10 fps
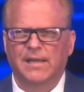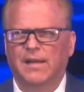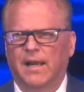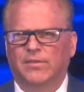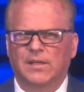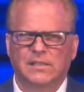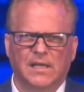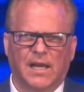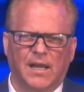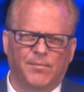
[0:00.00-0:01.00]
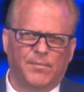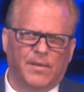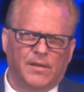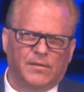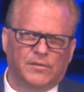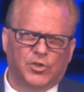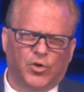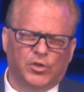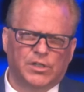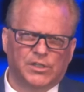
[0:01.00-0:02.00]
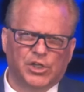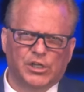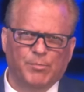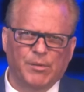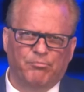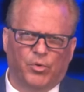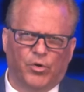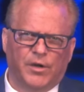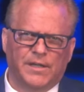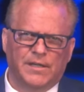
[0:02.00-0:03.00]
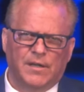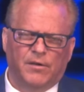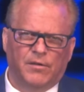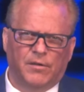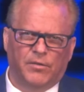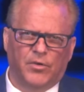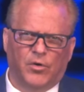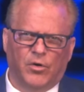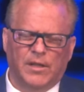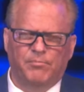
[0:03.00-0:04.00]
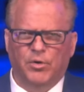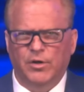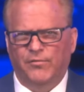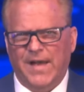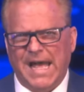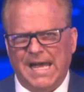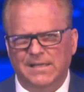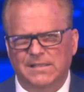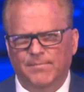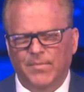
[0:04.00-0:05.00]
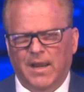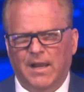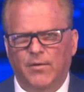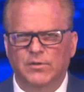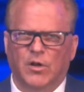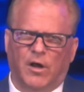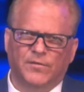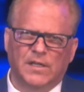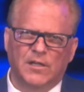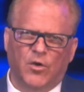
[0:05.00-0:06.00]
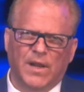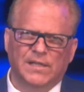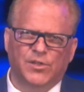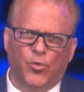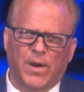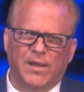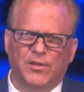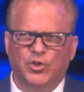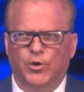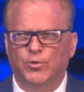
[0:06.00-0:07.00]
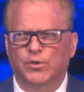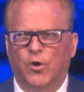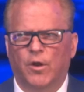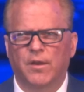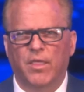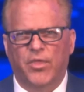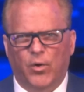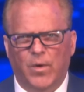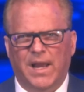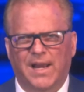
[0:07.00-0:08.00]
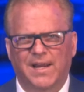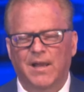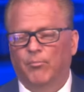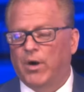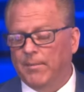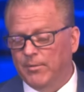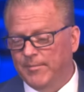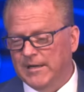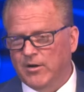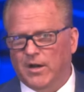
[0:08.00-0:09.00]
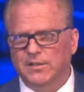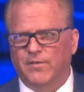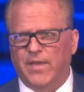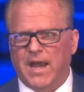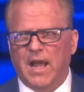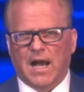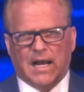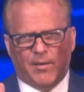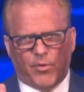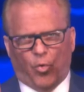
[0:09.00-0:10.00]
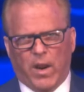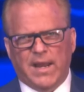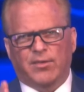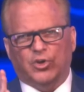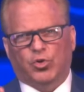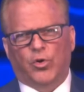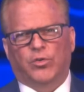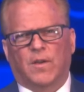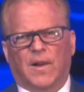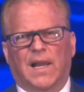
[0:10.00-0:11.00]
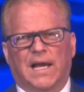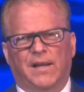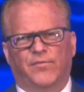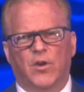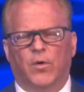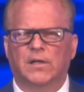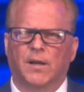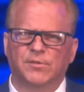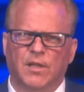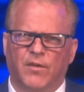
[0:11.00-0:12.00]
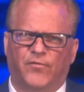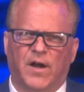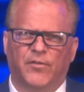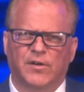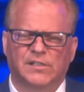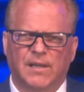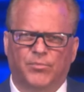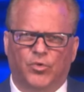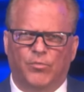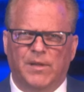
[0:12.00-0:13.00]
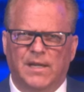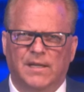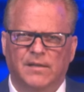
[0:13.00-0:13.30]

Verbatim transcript: at this time, the church has just been born in the early book of Acts, and it was often known as the way. The church was called the way, probably because of that. I am the way, the truth, and the life. No one comes into the Father except through me.